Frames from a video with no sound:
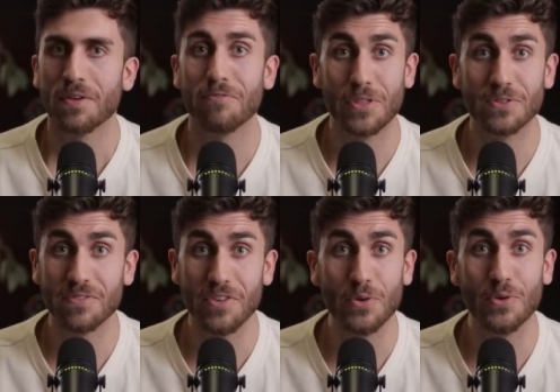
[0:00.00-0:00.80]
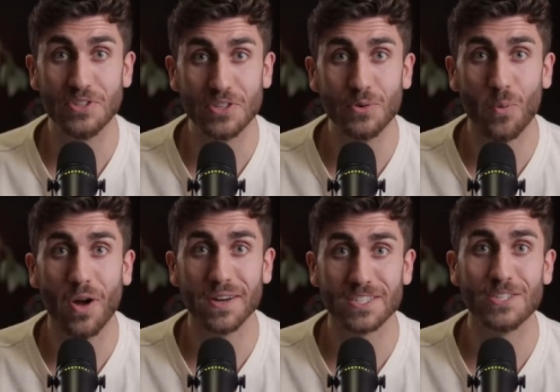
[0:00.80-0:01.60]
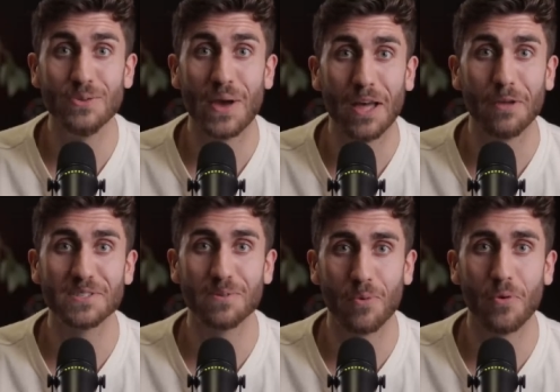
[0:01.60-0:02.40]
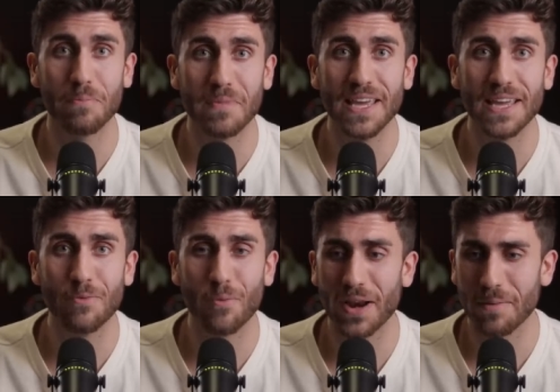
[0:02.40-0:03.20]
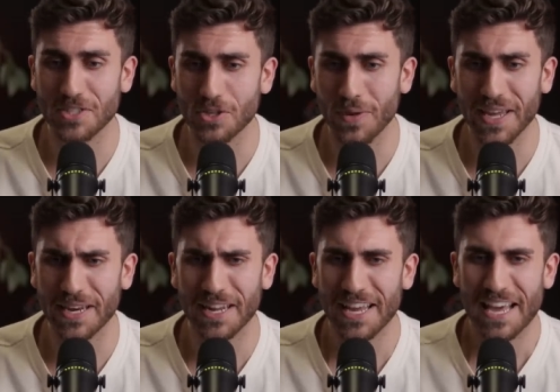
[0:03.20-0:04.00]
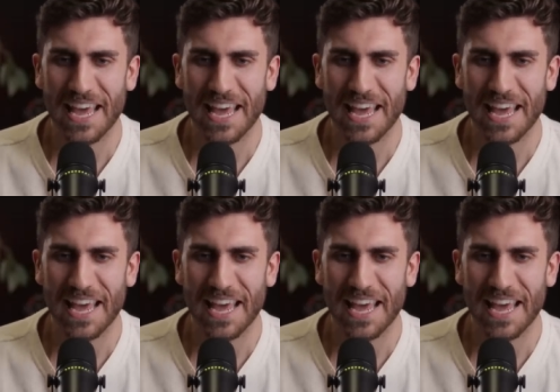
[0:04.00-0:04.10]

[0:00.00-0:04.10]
for those of you who do want to help support me and what I'm doing, and